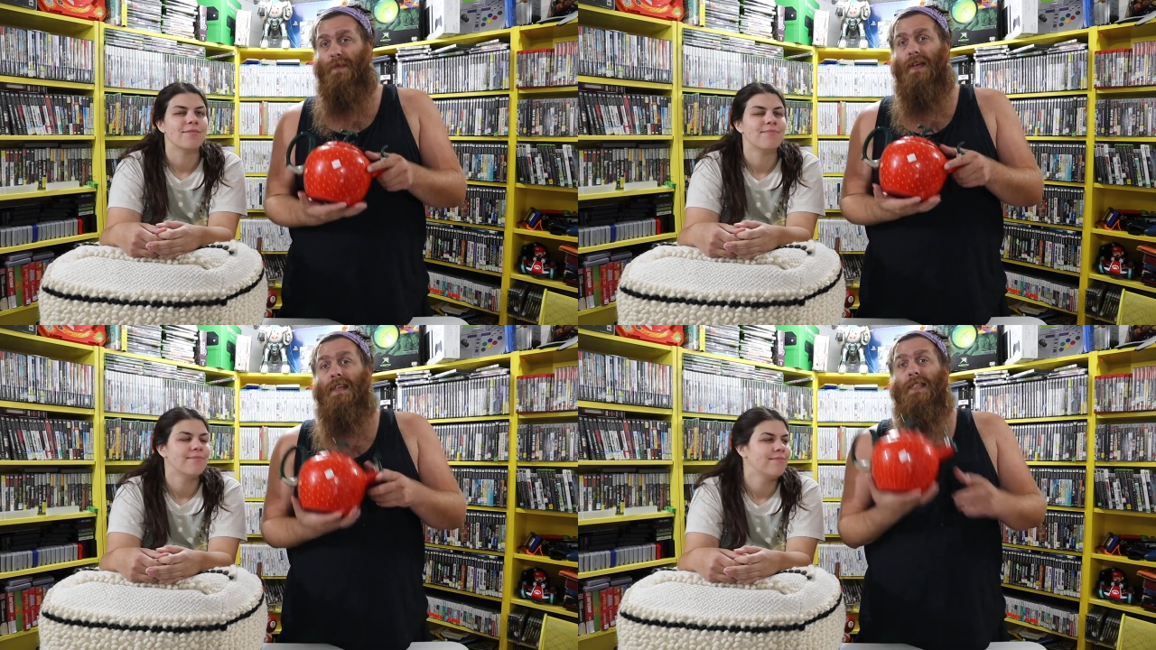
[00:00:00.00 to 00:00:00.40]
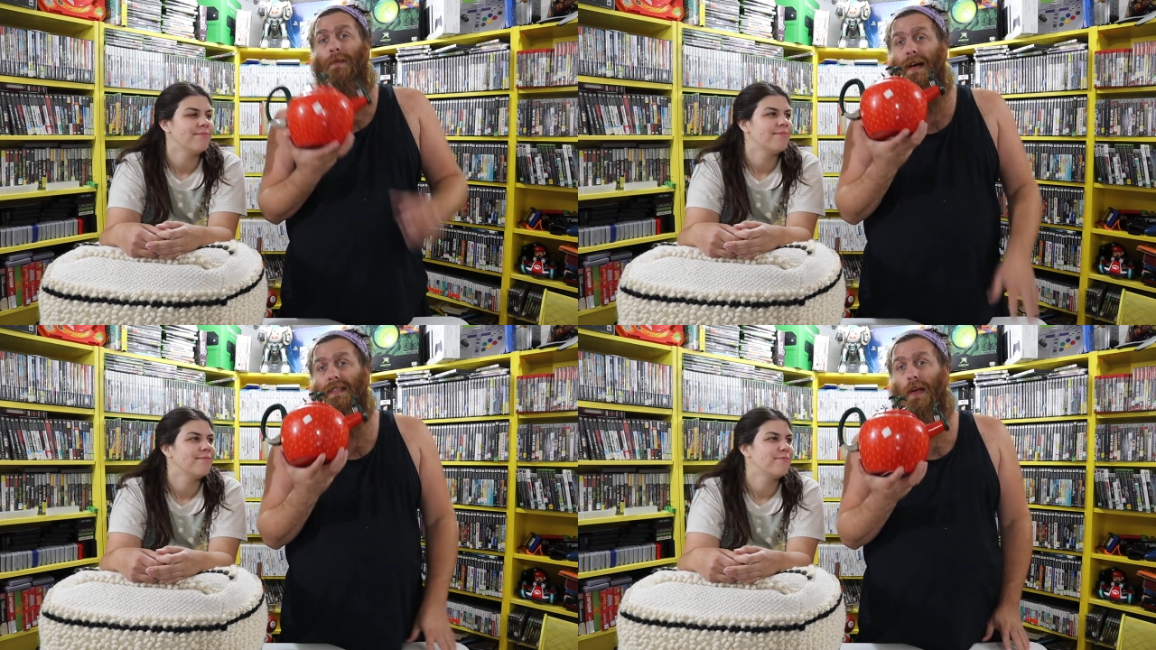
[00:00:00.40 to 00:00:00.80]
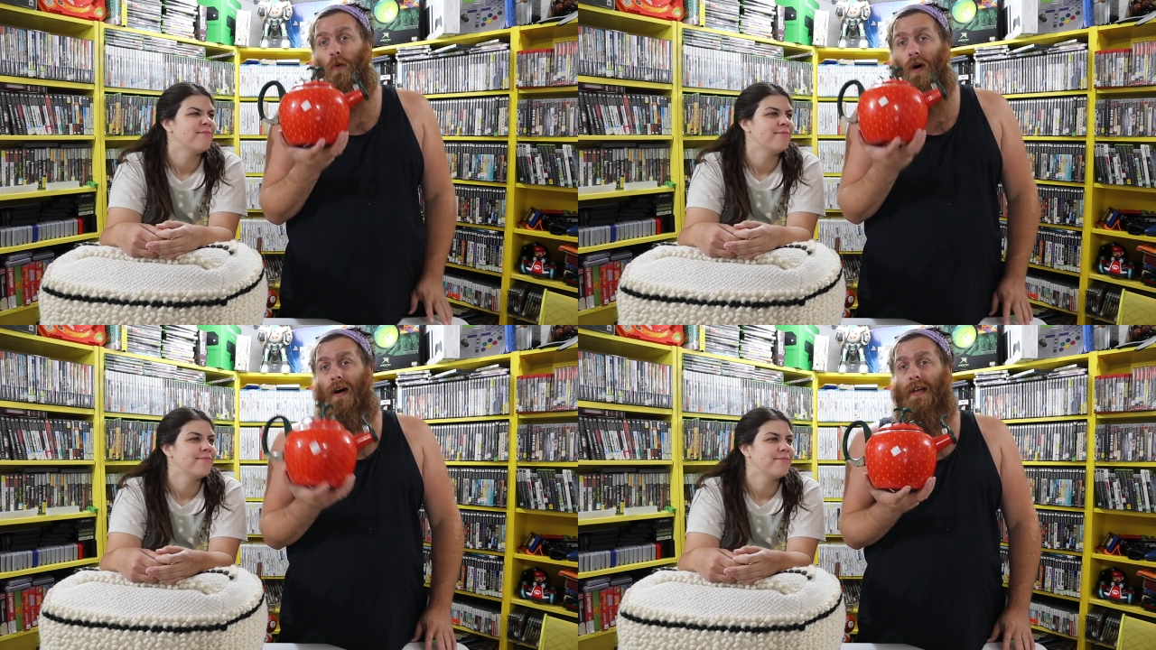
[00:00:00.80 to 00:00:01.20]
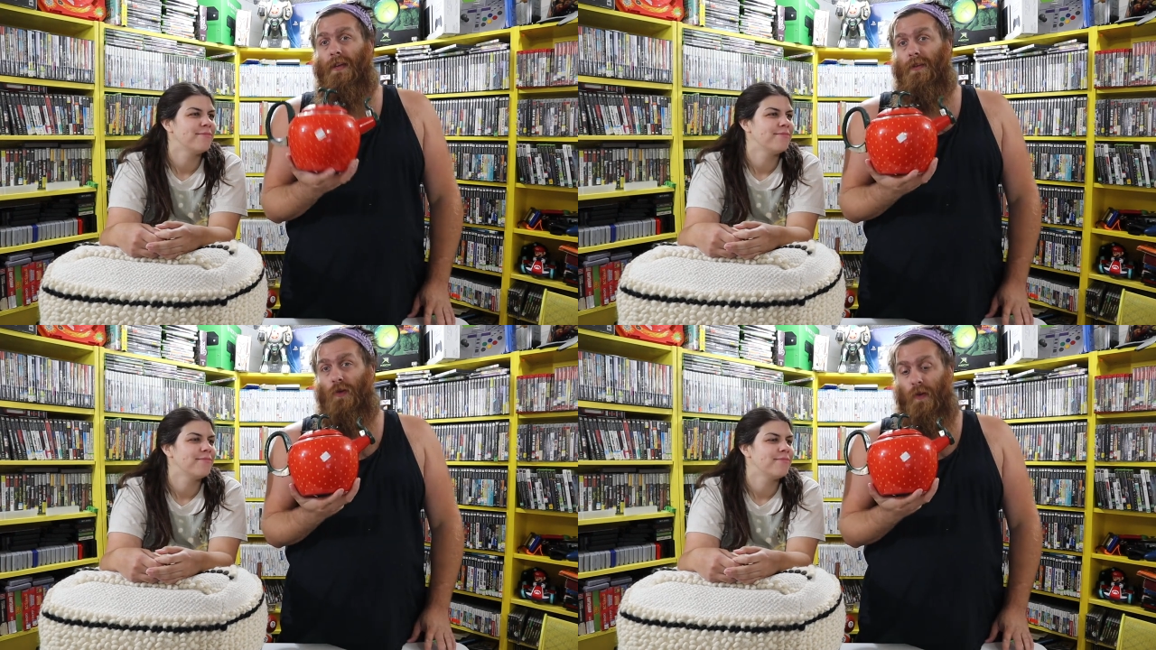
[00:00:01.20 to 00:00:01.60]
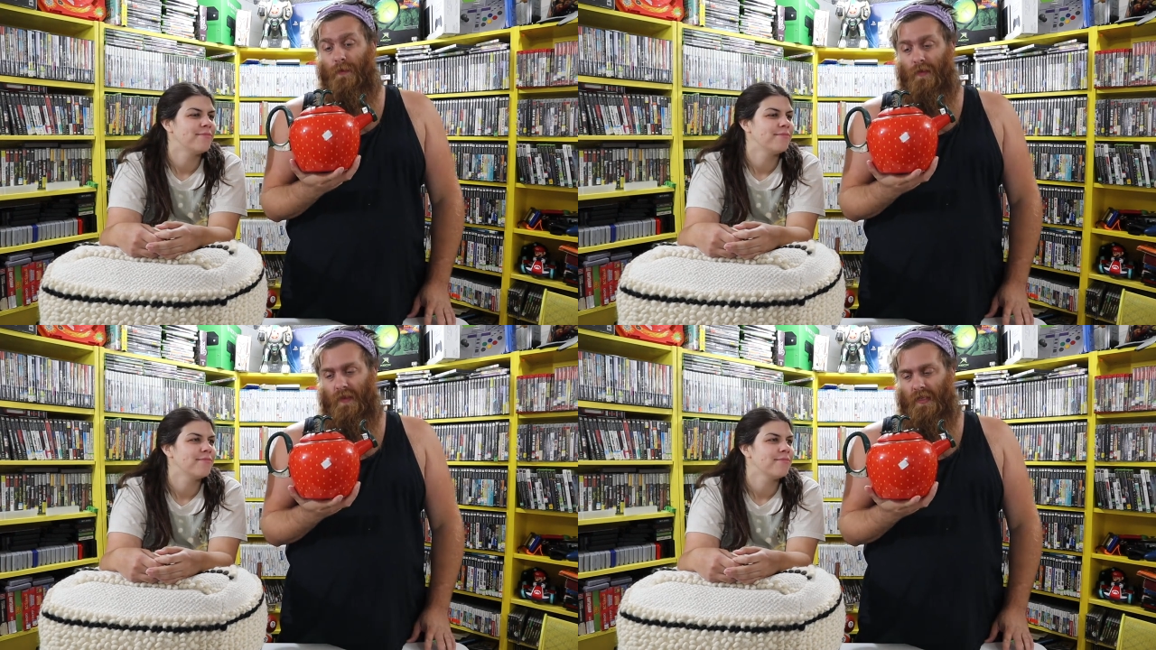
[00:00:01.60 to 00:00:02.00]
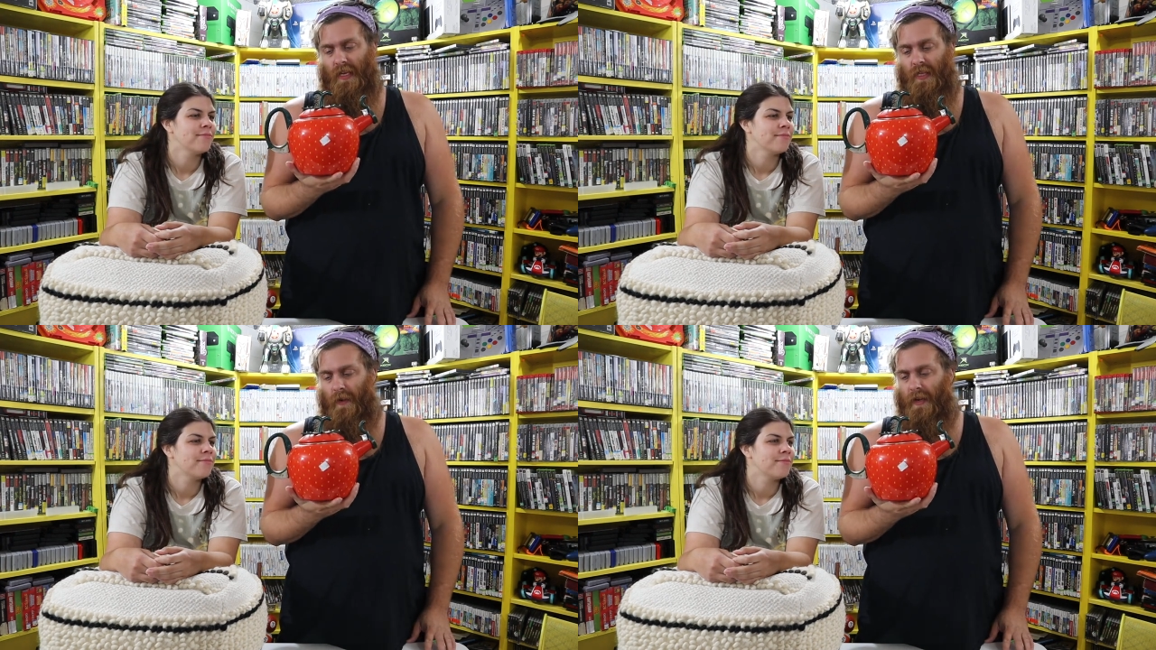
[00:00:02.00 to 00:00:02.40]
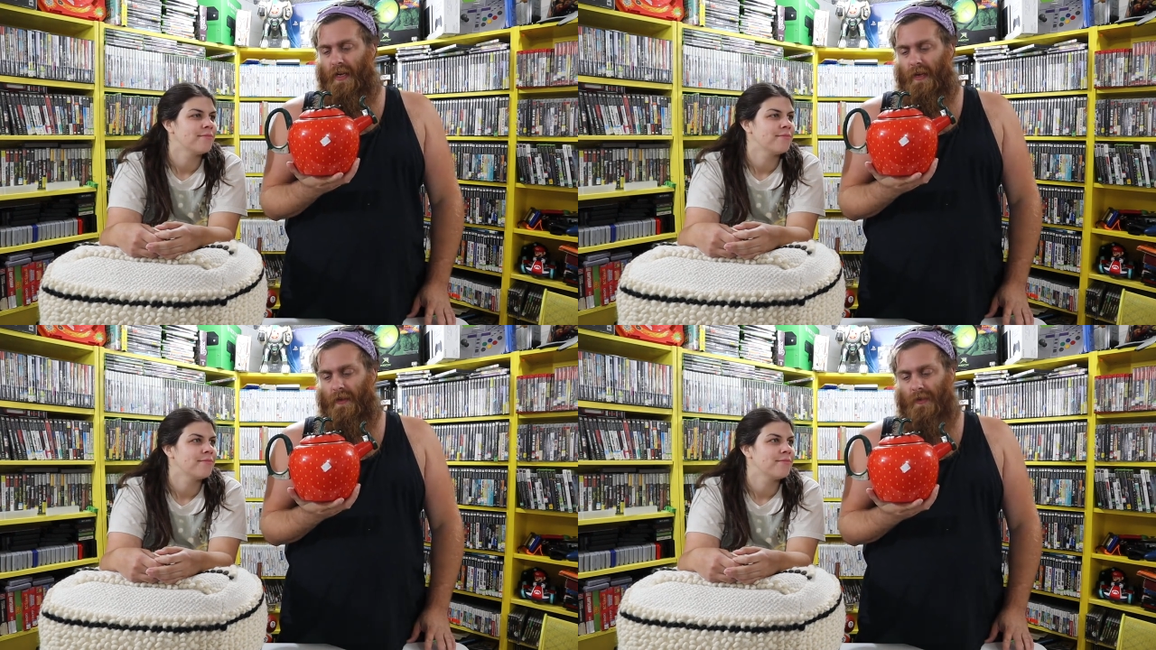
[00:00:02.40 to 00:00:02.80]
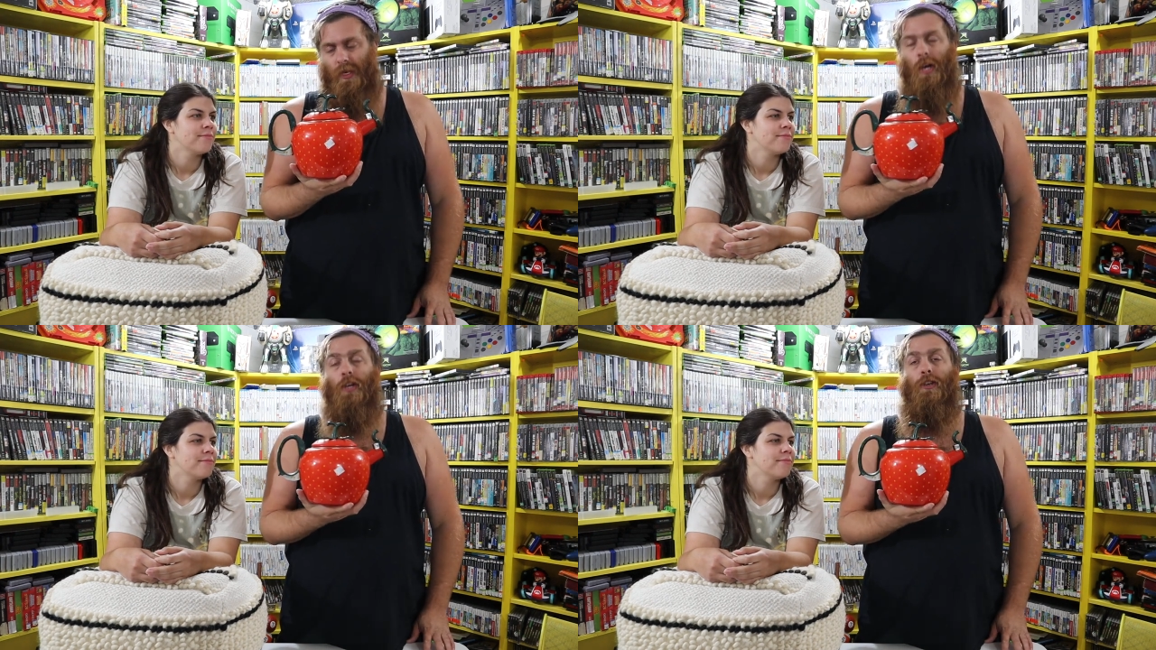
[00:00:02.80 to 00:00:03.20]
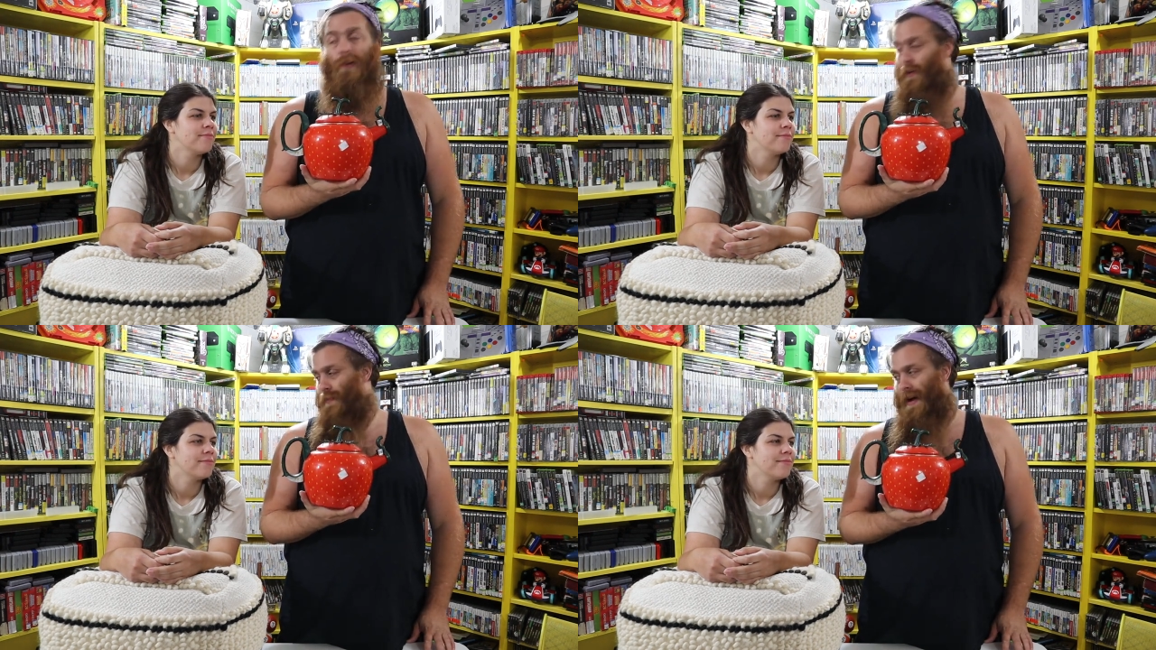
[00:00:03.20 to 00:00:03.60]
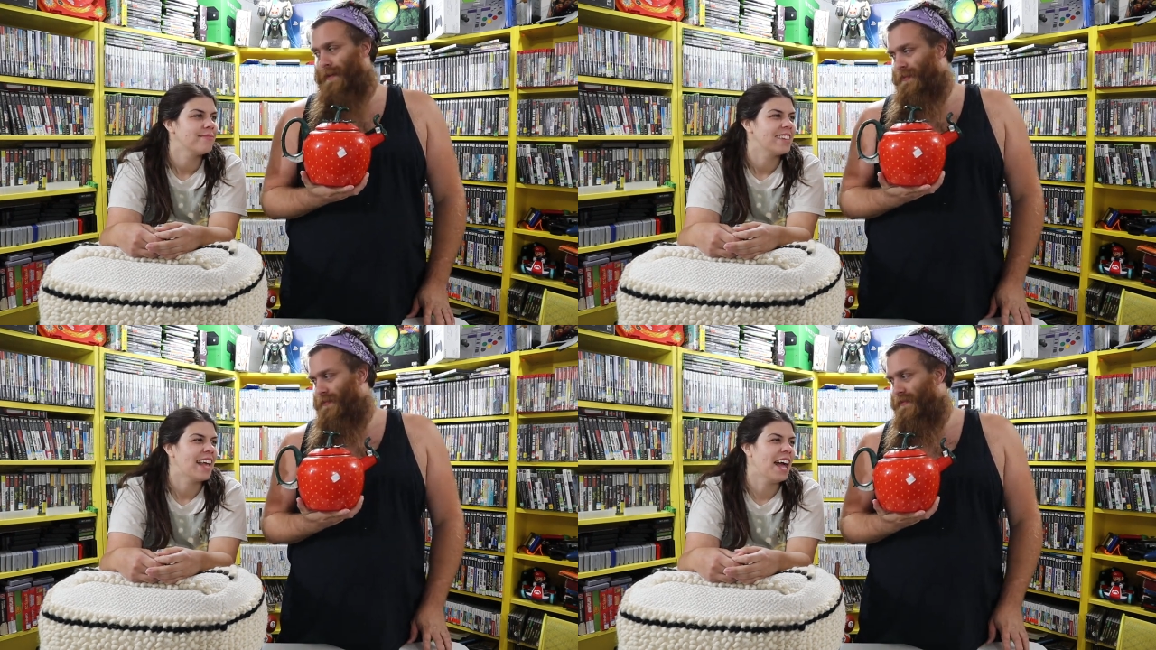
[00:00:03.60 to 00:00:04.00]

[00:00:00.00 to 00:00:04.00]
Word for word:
Speaker 1: yeah. gonna somebody's gonna walk into your toy booth and say thirty dollars, no problem.